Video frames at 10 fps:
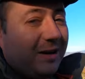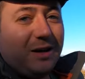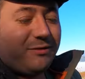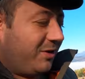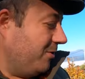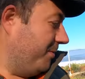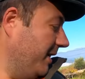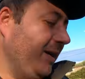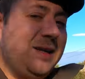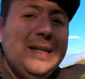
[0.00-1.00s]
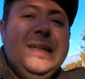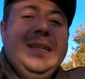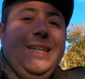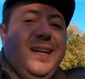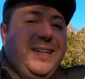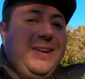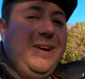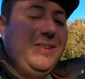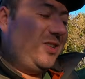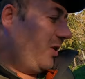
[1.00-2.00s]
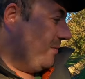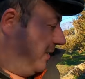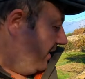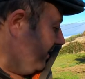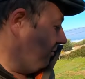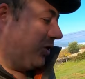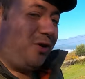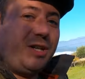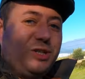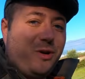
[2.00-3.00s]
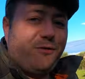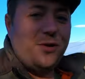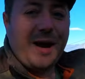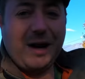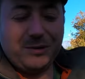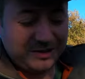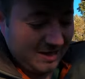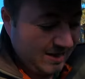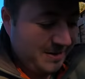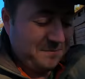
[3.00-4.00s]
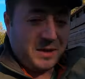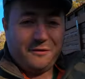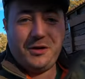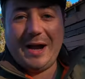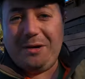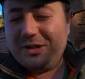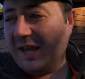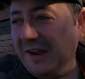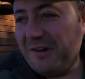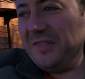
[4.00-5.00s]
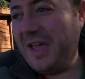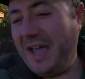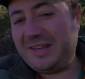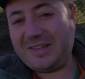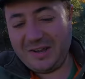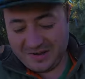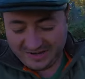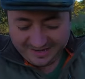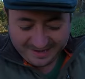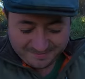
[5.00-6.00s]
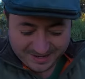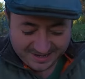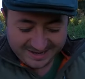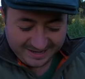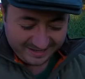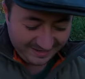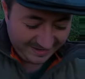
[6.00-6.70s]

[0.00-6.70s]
I'd love to, but I can't, so I'm restricted to a few hours here and there. So, but yeah,